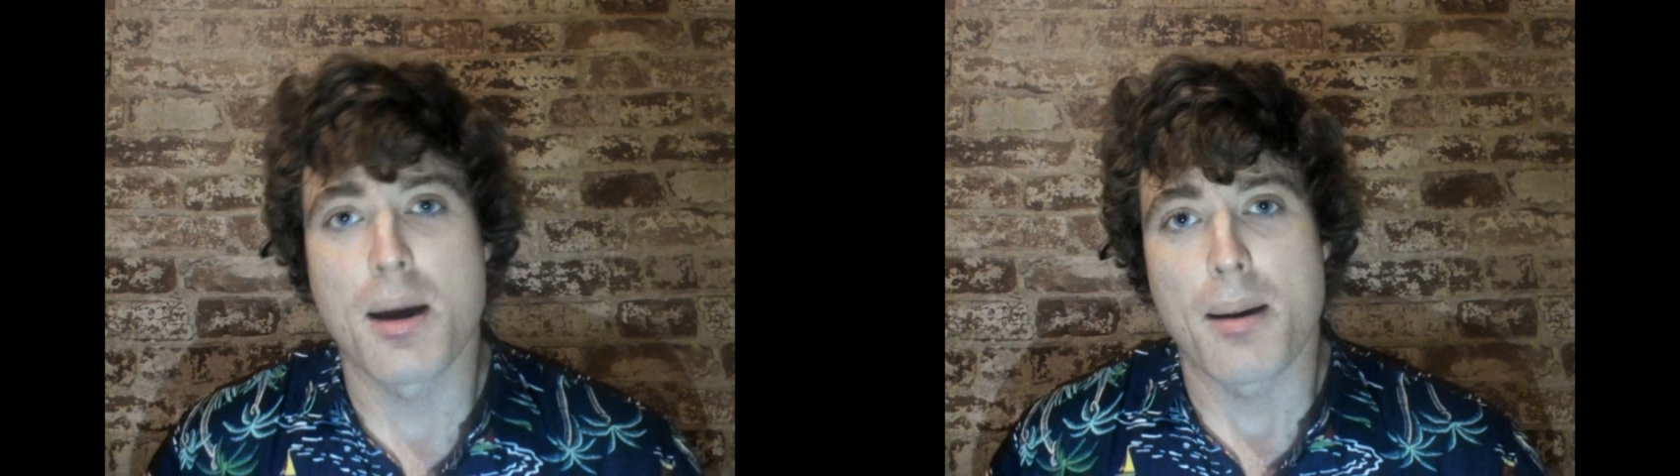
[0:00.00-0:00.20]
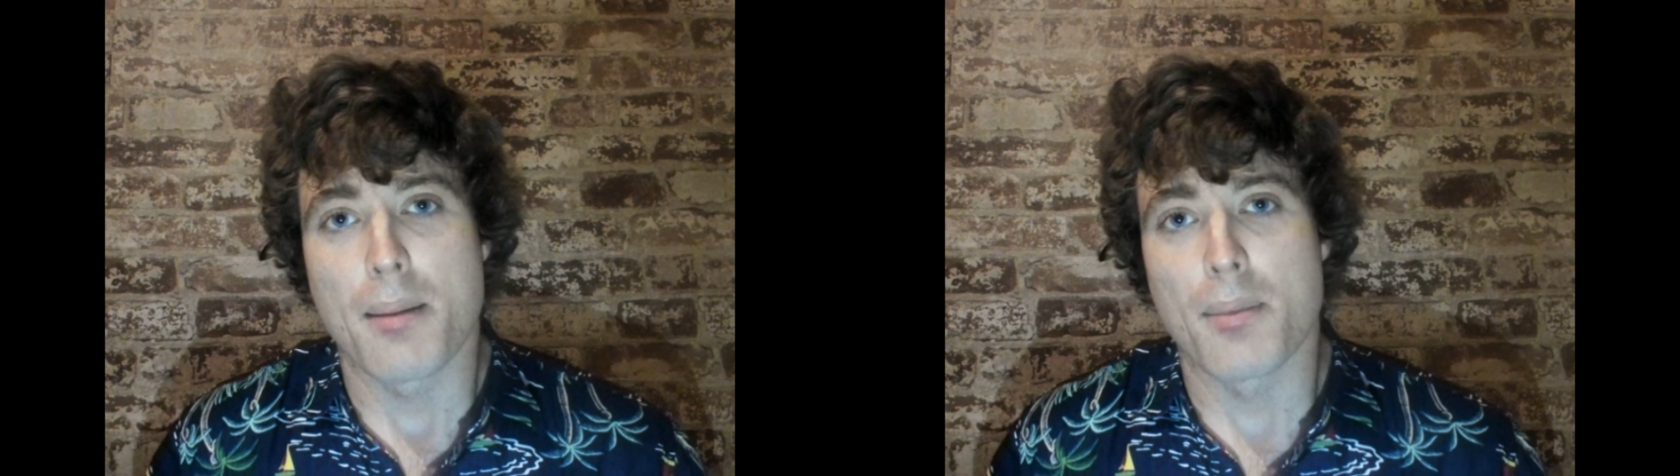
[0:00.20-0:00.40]

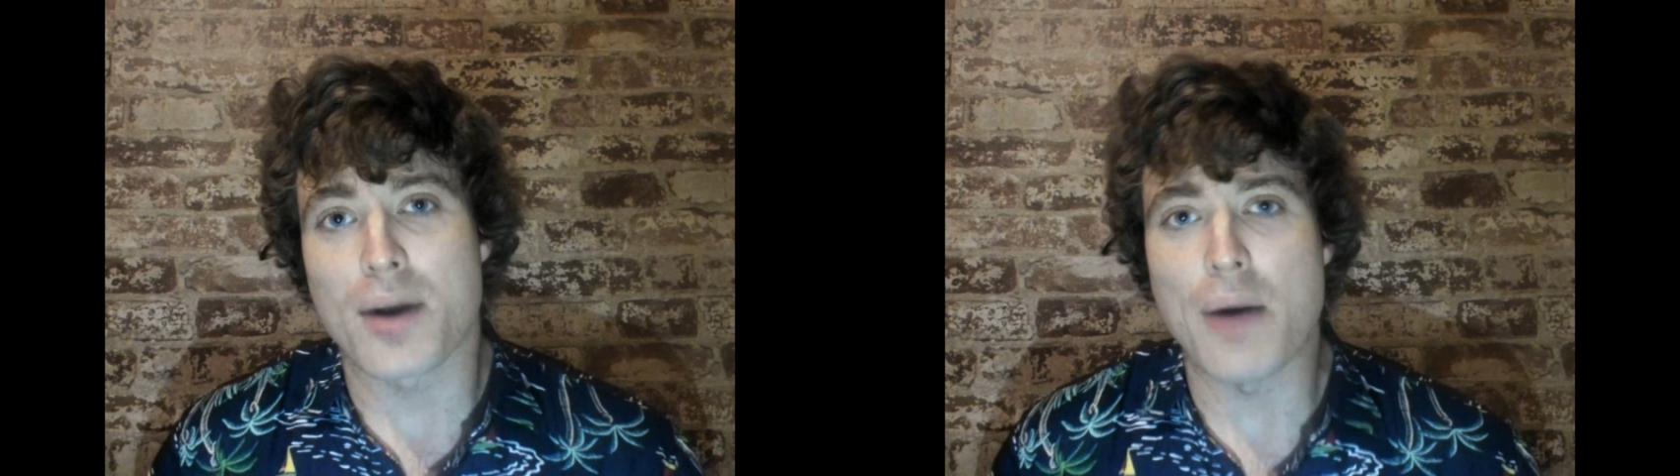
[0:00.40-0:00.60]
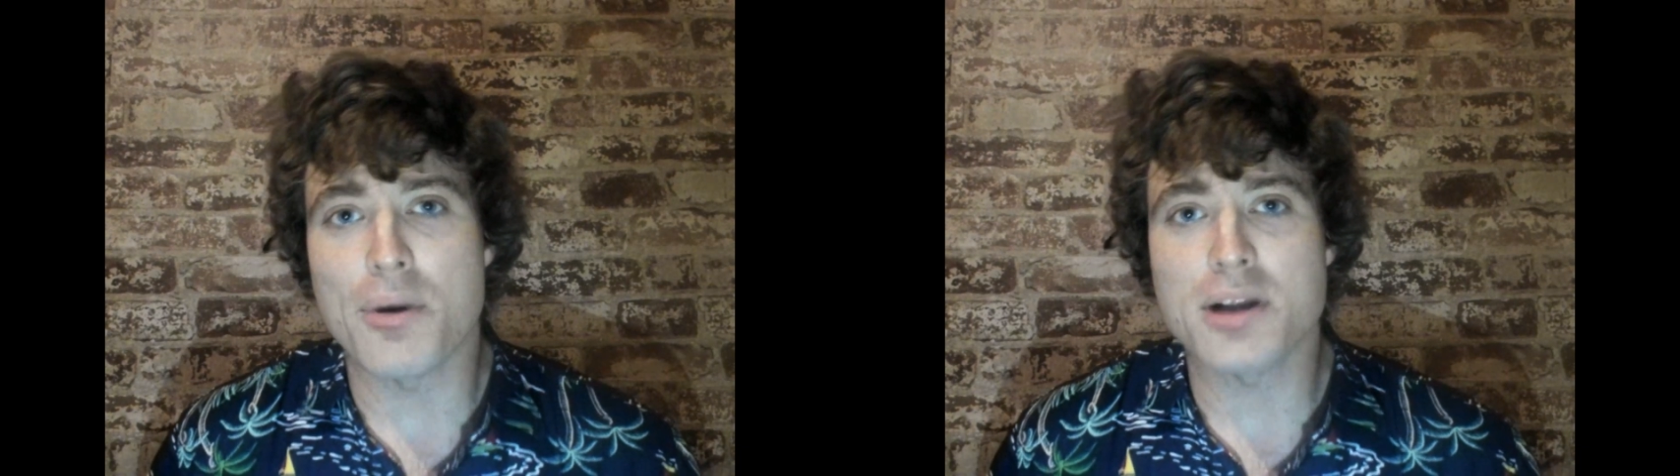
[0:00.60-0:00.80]
But what
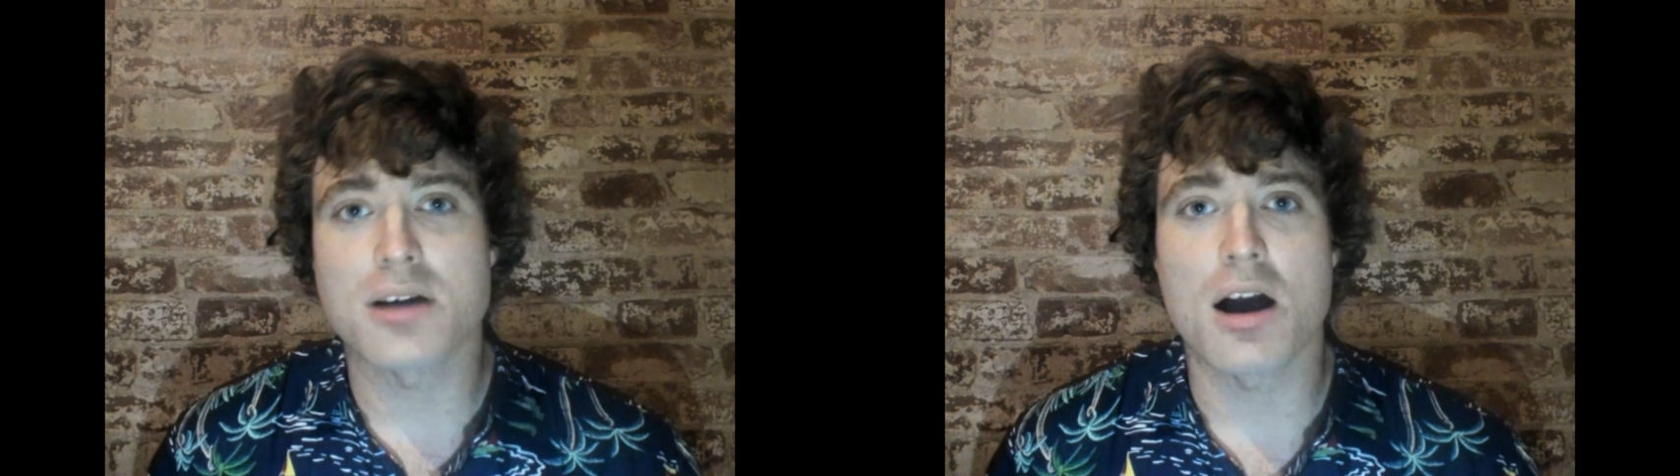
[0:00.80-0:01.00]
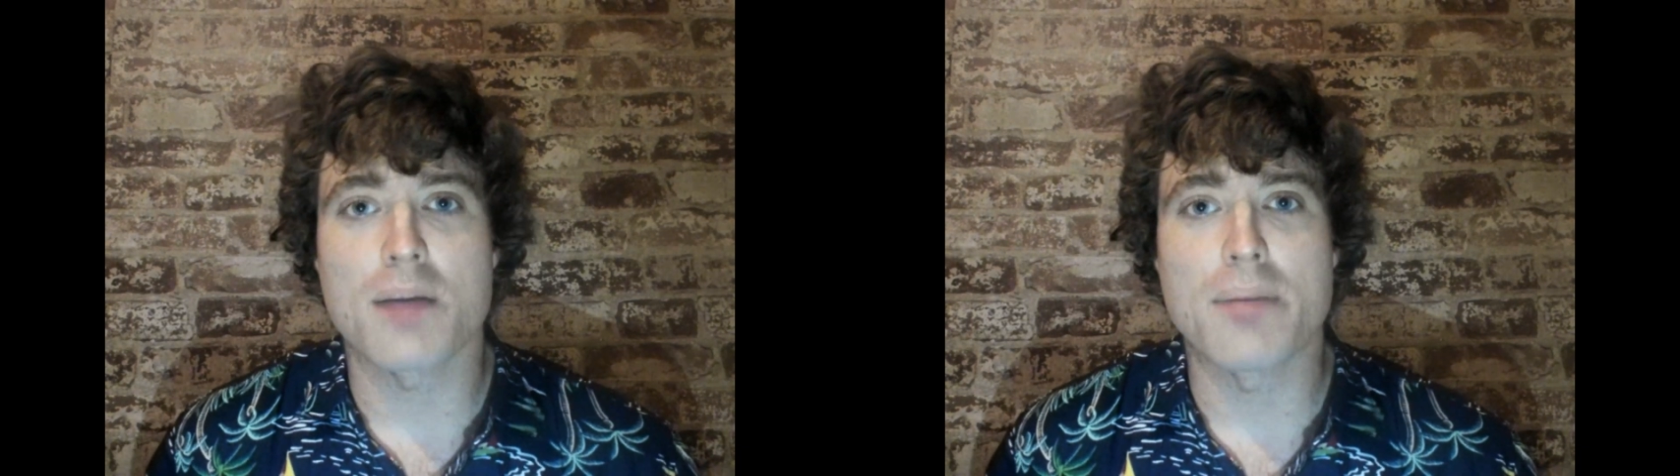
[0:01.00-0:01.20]
I want to
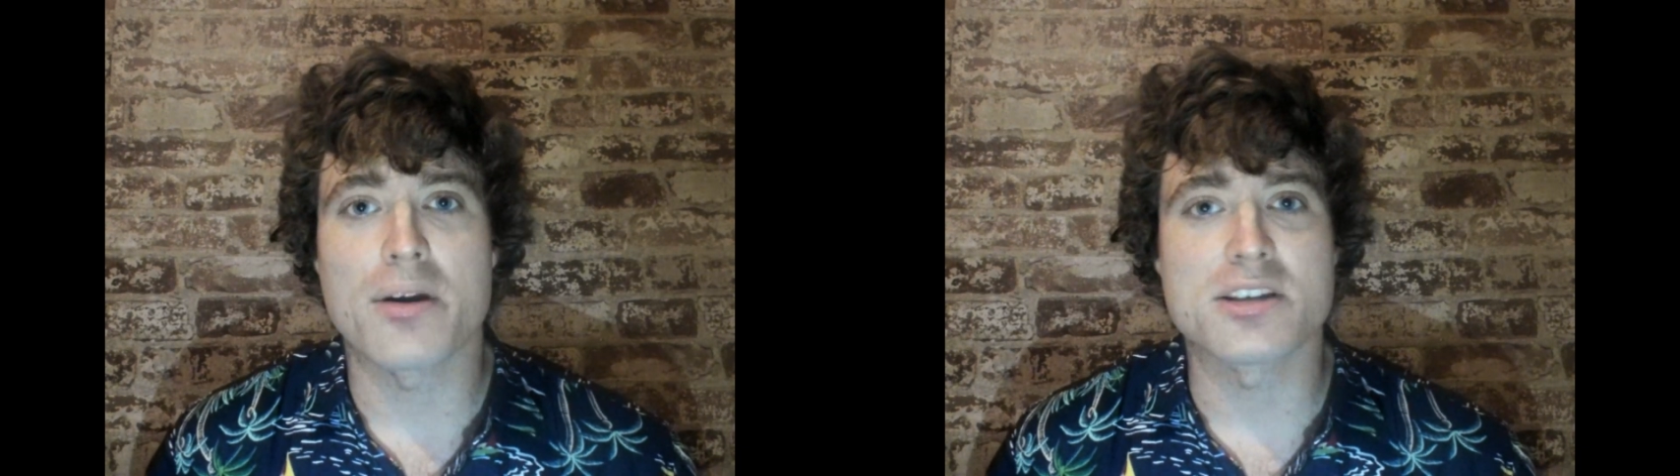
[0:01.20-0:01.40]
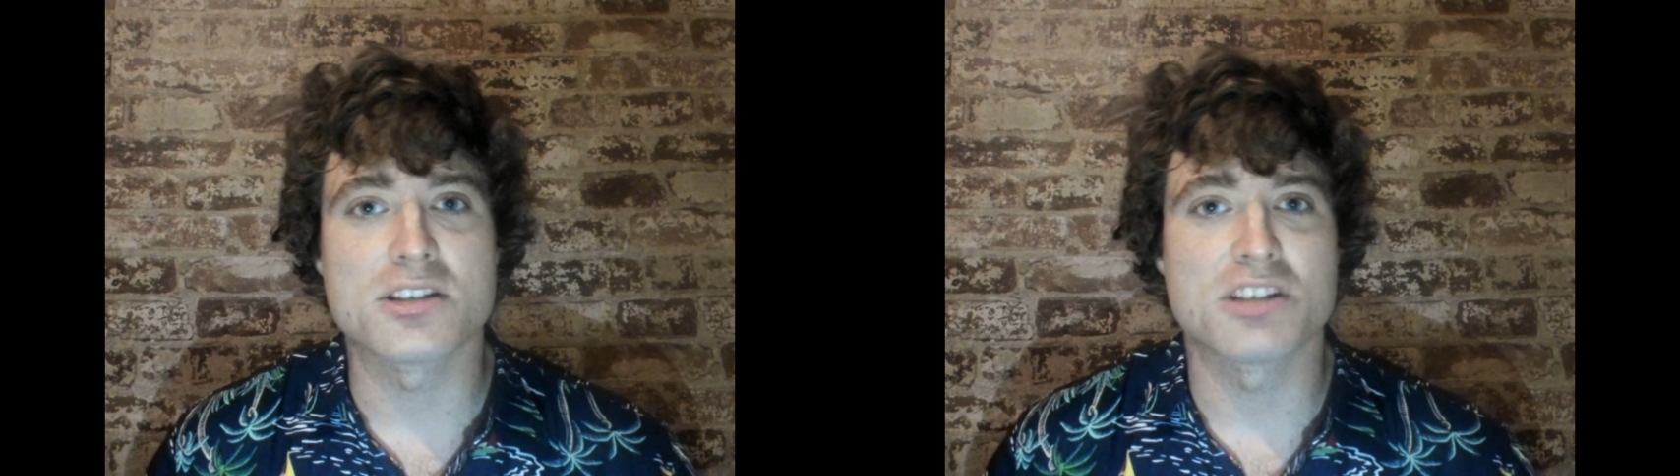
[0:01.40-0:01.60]
talk
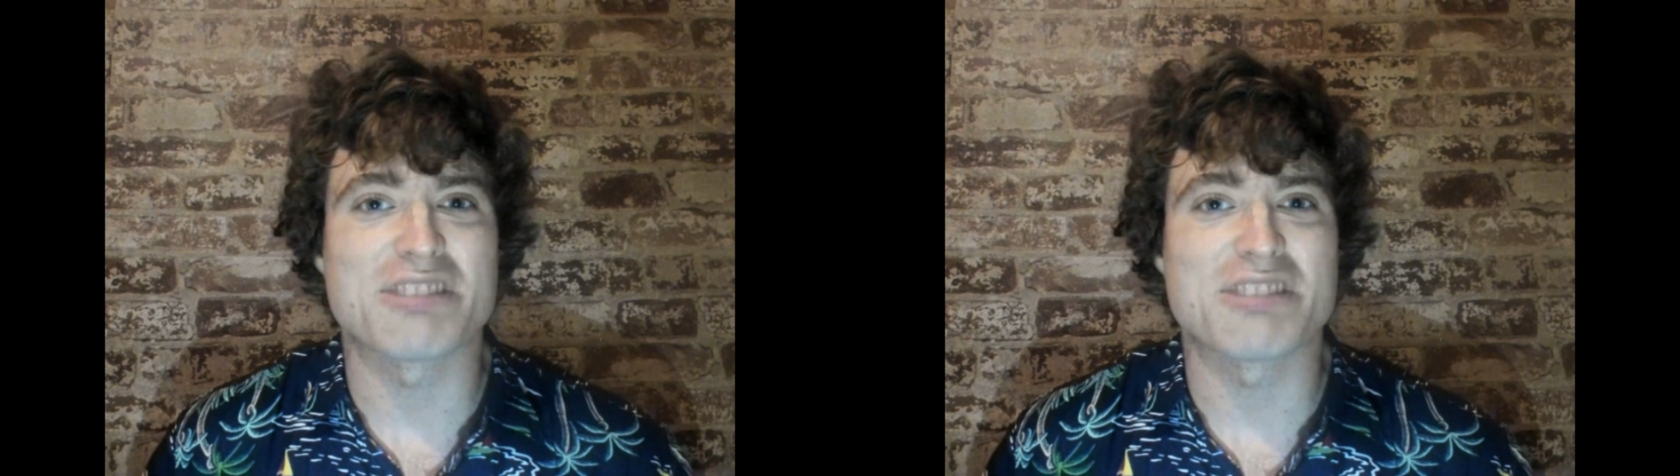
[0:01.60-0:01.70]
about is the